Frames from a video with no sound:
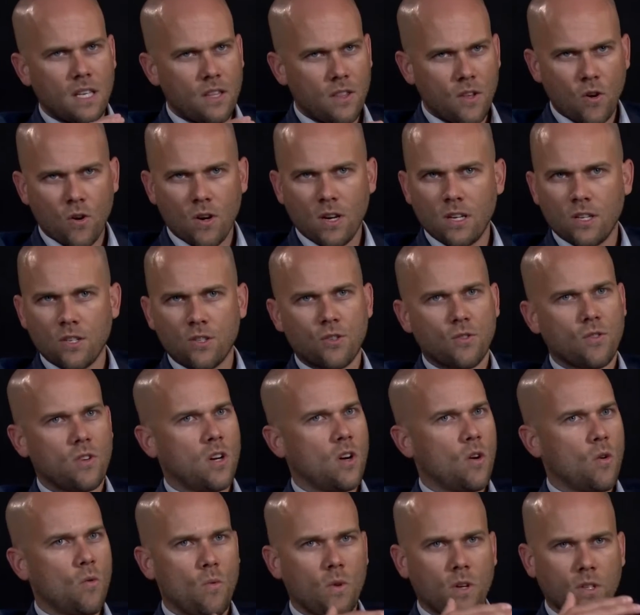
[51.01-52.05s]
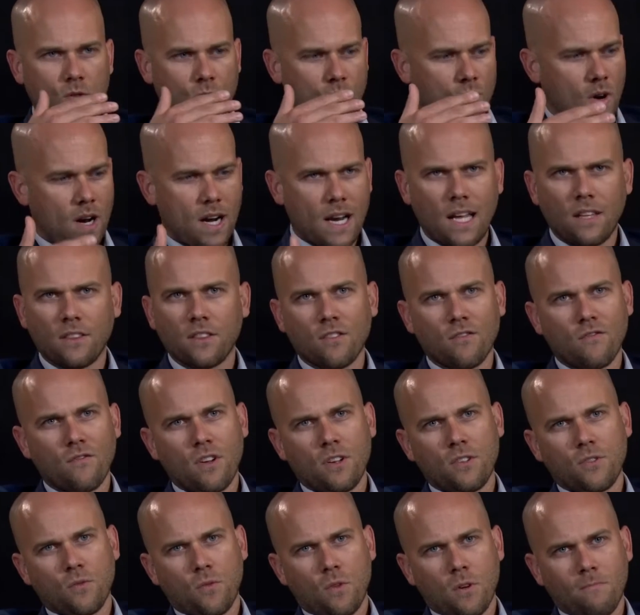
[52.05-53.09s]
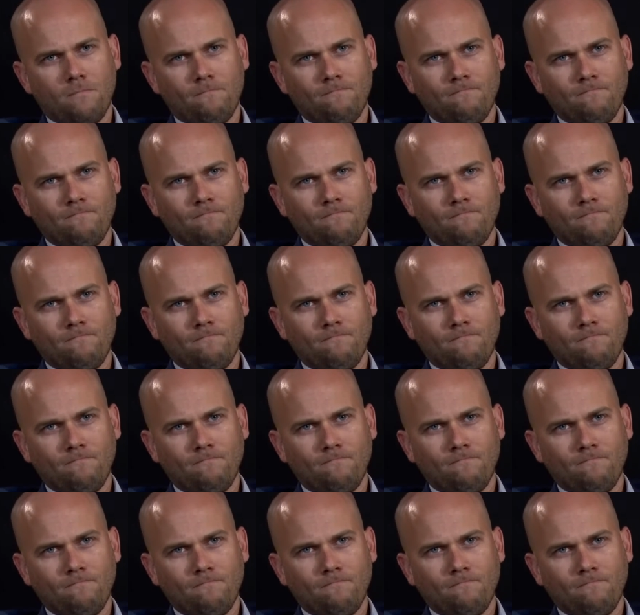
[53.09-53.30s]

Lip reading: in their industry, or what's right out their front door.